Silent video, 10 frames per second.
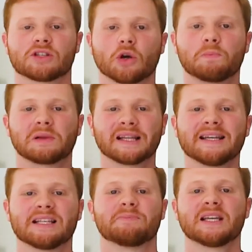So
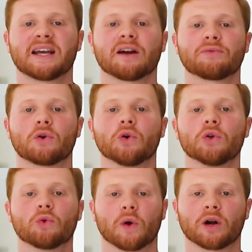please be careful who
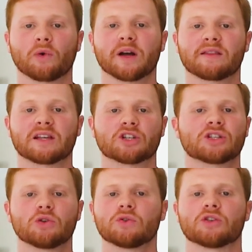you work with and
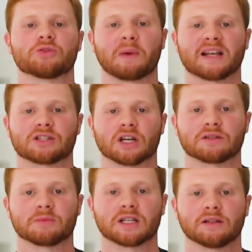just use your best
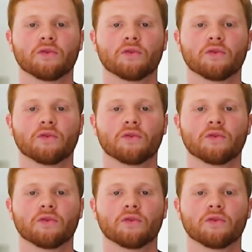judgment.